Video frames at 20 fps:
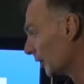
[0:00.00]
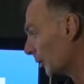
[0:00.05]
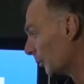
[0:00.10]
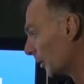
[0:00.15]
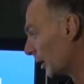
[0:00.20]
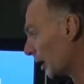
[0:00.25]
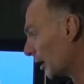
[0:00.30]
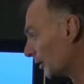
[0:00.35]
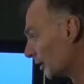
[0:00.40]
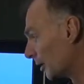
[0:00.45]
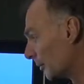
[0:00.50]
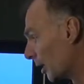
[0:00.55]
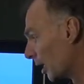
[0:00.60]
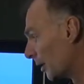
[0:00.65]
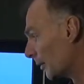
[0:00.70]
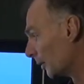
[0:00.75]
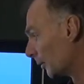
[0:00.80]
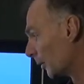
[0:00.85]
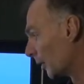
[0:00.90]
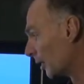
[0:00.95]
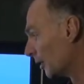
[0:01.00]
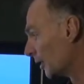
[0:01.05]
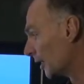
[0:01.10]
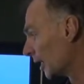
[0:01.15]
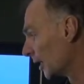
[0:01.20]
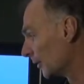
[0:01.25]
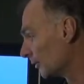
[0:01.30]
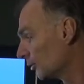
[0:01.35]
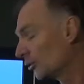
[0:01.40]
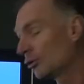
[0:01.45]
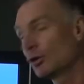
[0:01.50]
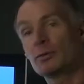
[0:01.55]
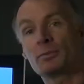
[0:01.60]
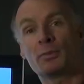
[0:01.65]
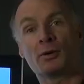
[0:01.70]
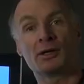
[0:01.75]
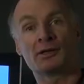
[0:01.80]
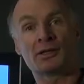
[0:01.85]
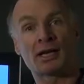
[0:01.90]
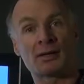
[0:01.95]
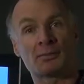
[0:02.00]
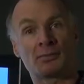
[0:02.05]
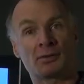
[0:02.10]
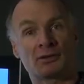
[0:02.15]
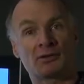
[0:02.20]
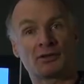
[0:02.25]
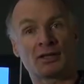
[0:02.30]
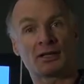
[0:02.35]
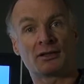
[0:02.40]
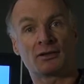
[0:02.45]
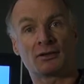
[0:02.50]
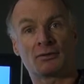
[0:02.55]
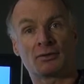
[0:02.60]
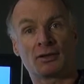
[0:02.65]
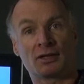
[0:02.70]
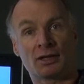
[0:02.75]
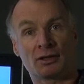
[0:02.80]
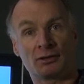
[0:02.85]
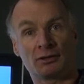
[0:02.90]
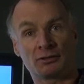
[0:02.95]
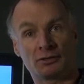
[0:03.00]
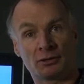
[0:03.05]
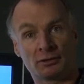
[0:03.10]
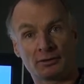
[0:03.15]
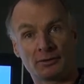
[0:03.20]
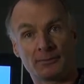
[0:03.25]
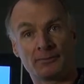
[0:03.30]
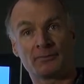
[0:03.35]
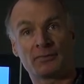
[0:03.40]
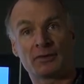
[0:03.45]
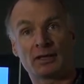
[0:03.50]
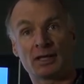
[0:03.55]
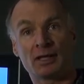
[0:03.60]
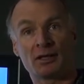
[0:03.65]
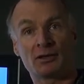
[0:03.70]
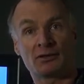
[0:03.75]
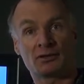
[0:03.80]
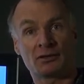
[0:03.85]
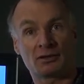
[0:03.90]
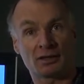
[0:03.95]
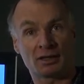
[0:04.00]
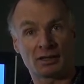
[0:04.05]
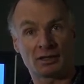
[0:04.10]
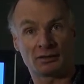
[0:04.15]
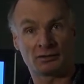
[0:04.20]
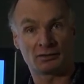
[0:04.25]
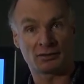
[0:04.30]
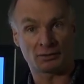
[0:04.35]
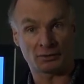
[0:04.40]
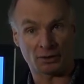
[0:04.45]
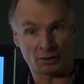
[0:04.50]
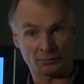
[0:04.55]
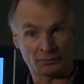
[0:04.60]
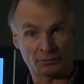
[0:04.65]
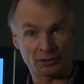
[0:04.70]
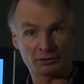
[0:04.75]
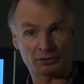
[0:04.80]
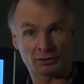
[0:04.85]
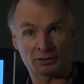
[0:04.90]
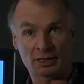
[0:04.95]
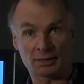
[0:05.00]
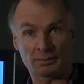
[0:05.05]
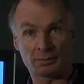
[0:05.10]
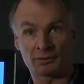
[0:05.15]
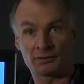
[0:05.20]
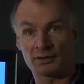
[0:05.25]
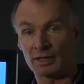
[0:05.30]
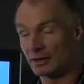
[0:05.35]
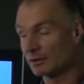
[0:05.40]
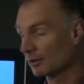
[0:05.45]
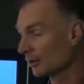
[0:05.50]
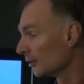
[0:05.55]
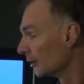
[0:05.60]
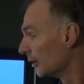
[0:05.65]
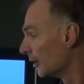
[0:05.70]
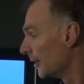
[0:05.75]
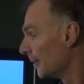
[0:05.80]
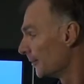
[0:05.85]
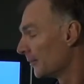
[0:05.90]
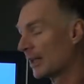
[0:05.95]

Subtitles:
We at the moment, we only have 2.8% of the ocean is officially protected,